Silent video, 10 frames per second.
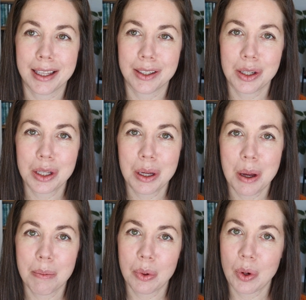a little
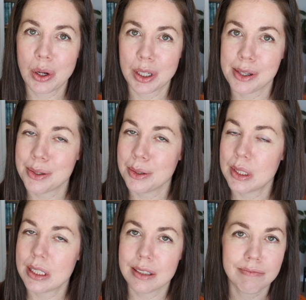
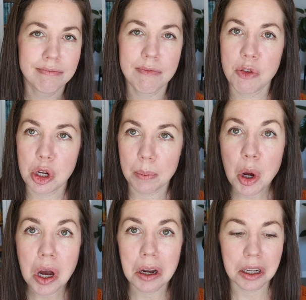Broncos
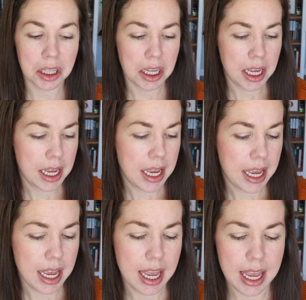football
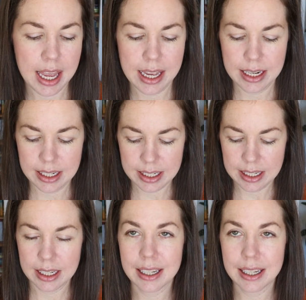and